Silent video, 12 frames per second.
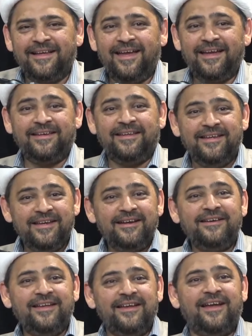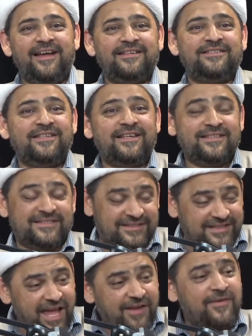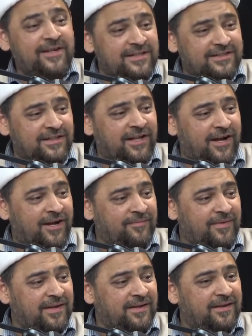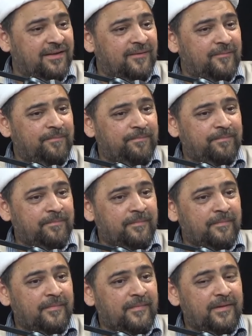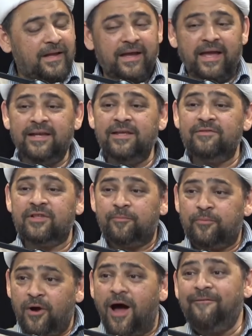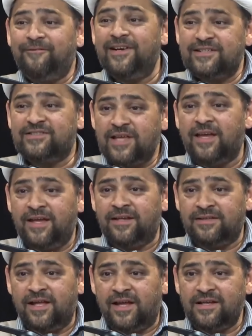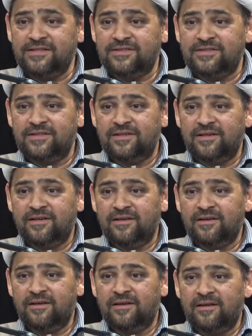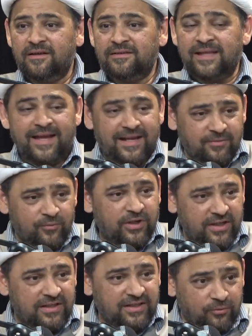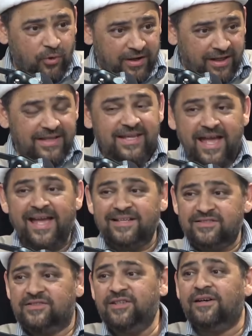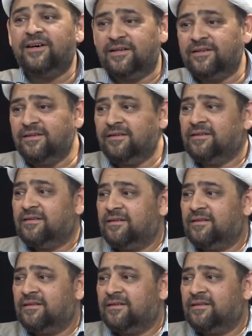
And here he is saving Islam, and even the Prophet saying this that what, what Ali has done,